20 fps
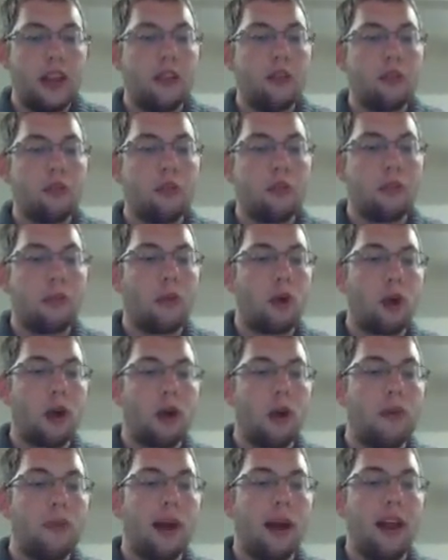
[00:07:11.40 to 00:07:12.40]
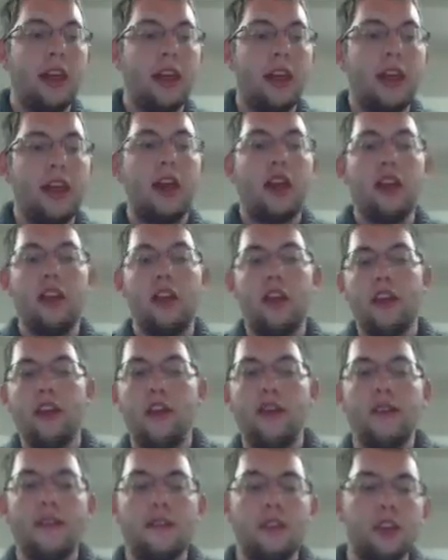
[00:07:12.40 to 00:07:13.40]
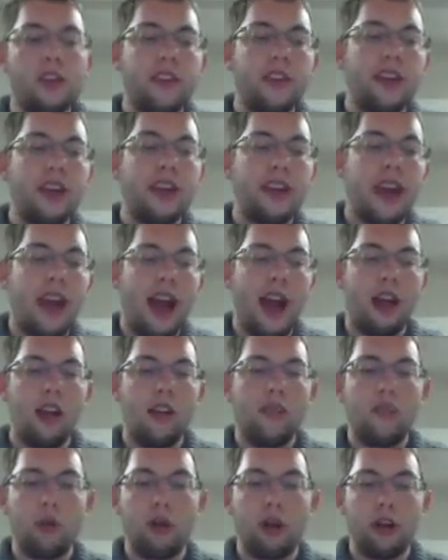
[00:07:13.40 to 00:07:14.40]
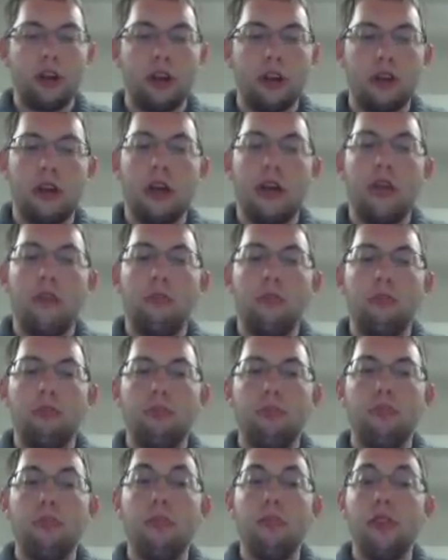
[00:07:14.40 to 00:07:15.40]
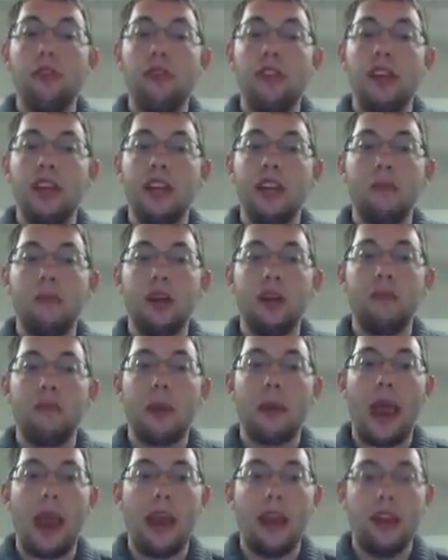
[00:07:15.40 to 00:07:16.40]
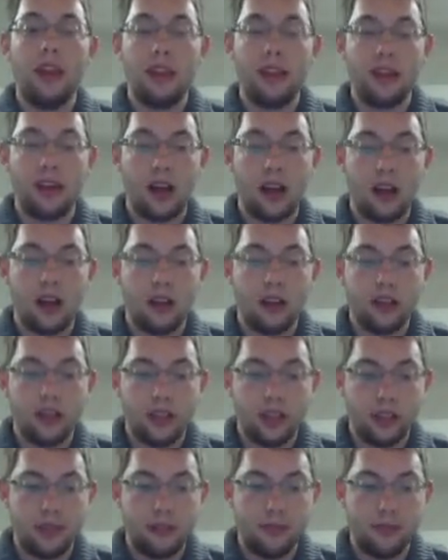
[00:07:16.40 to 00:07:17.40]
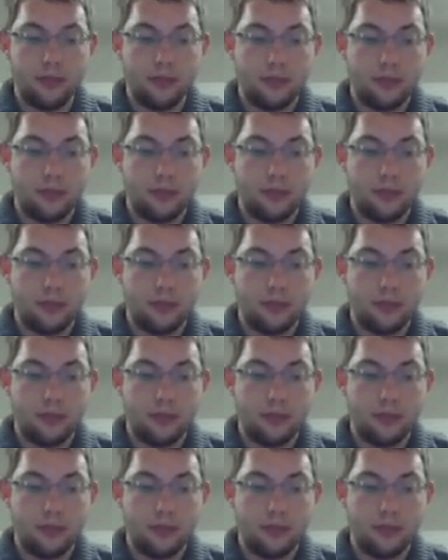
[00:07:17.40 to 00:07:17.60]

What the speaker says: This was reported by the University of California Museum of Paleontology.